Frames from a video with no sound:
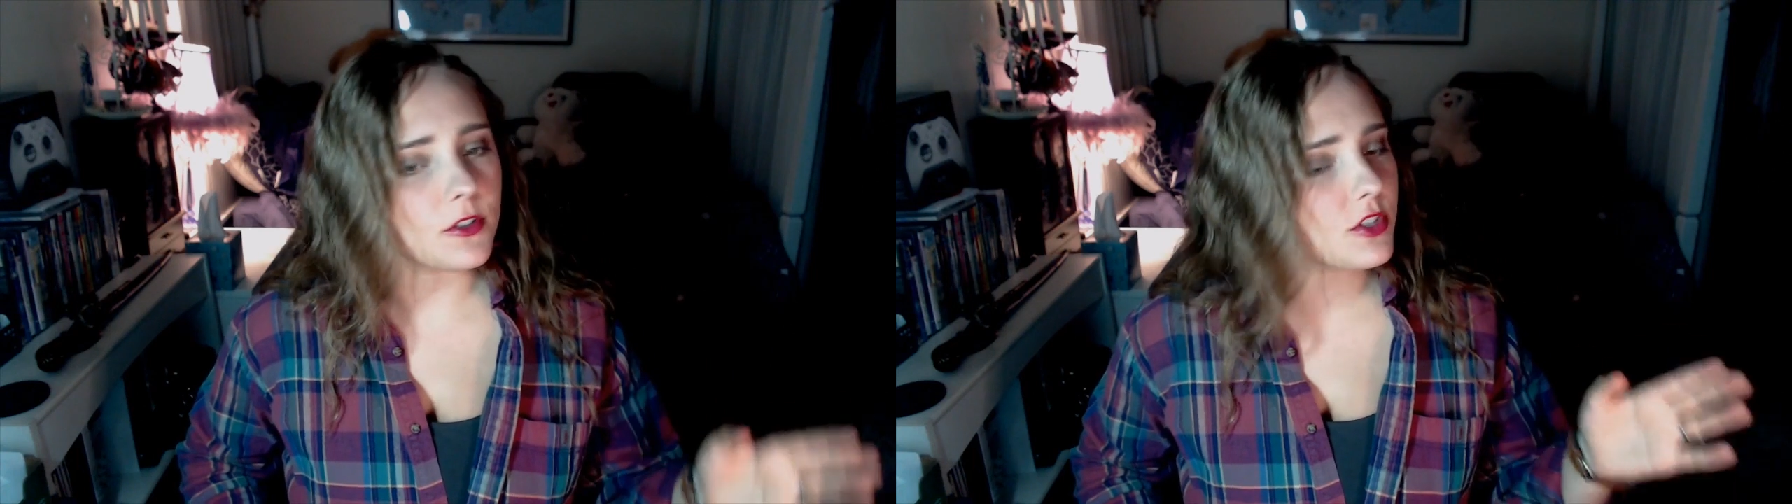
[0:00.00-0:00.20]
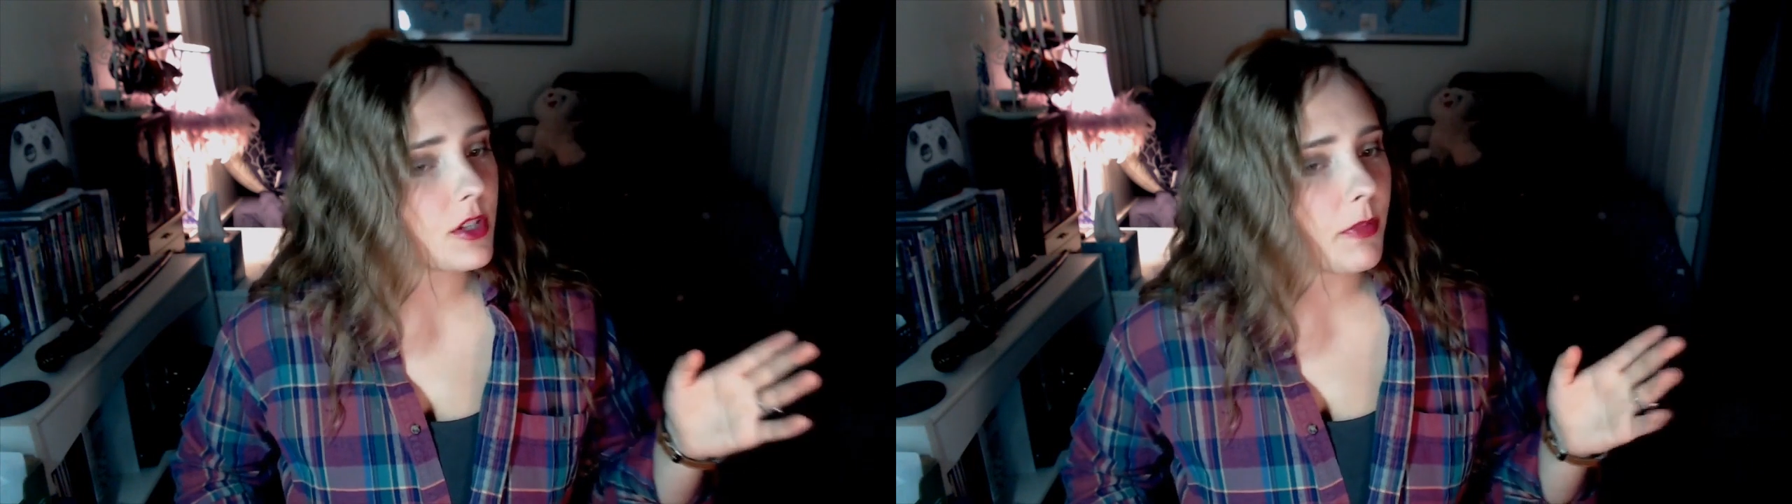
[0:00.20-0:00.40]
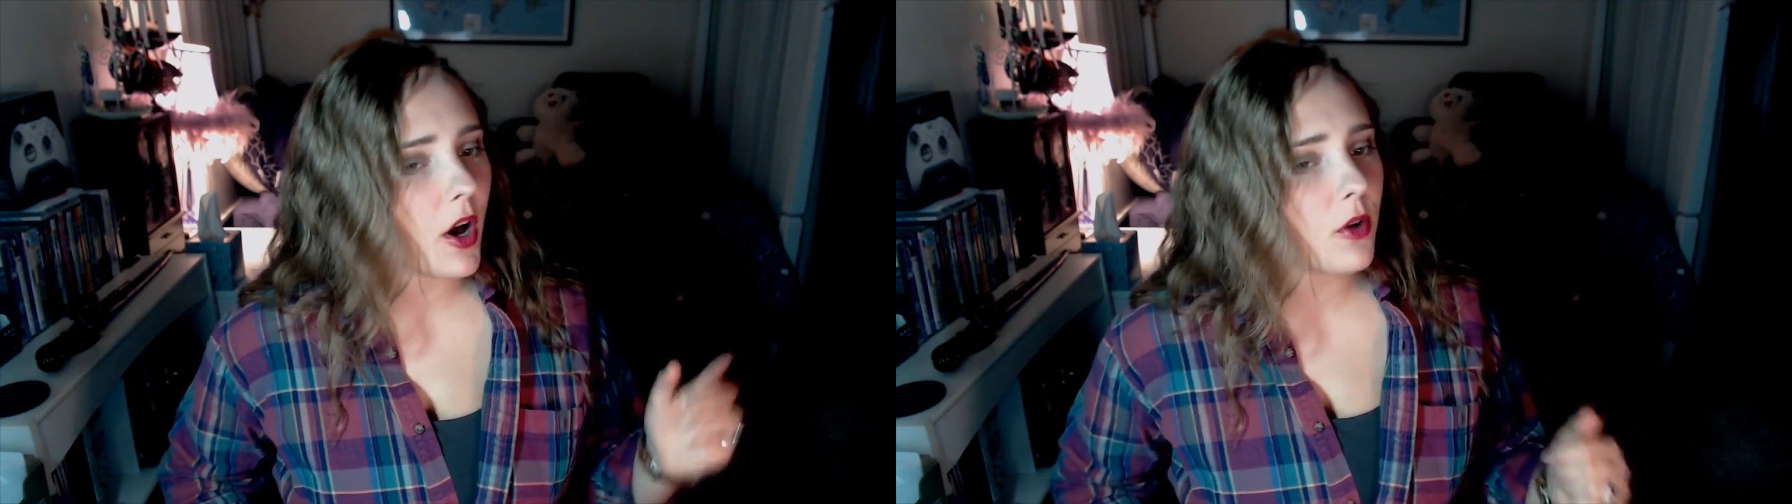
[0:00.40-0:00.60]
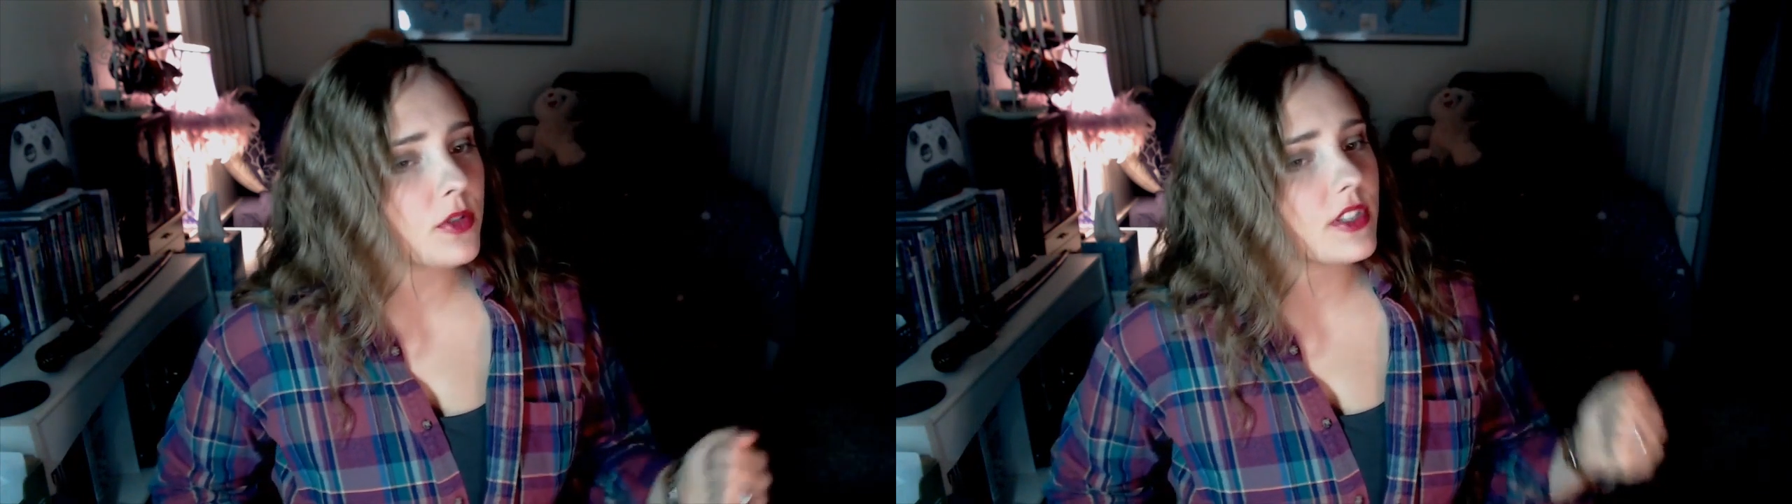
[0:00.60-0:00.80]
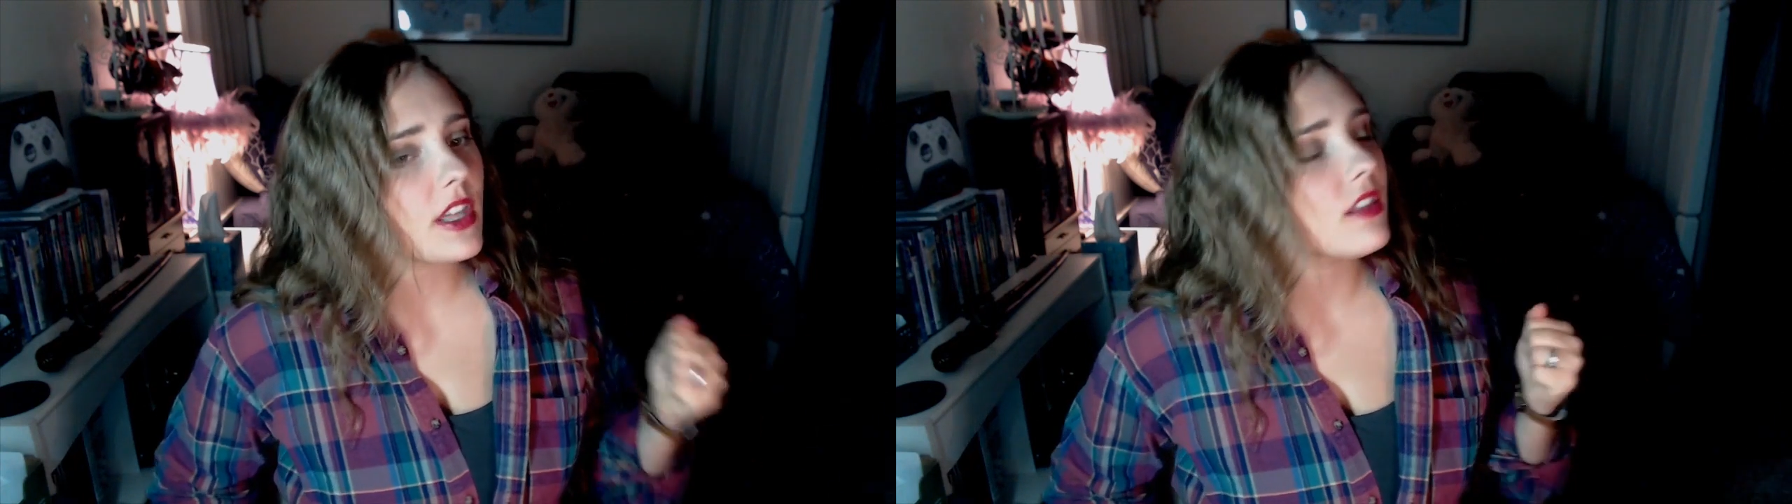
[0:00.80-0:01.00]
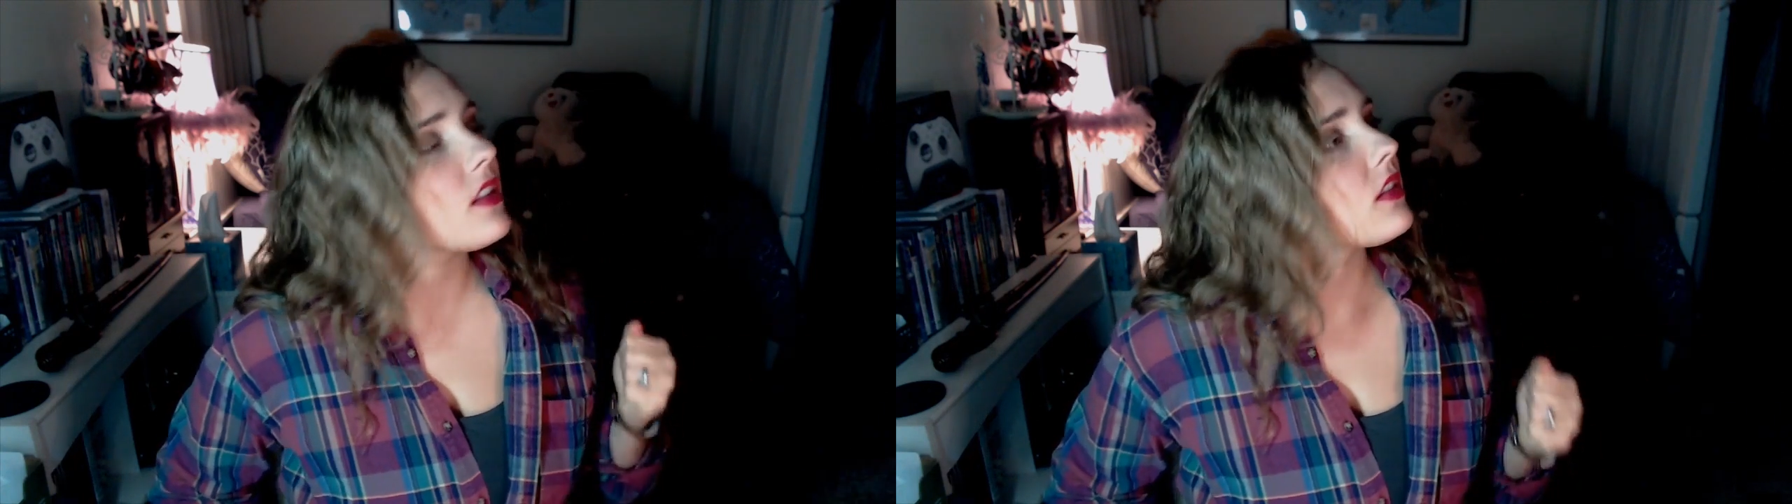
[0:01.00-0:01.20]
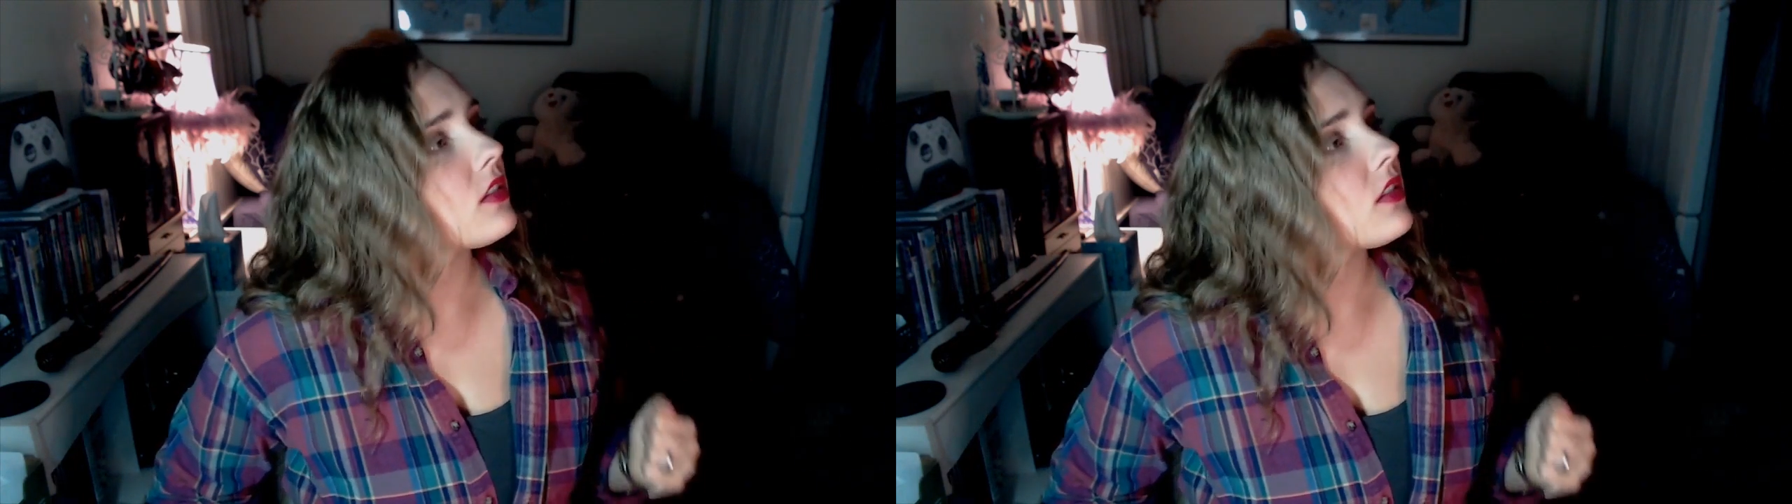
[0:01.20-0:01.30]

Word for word: you'd suppose that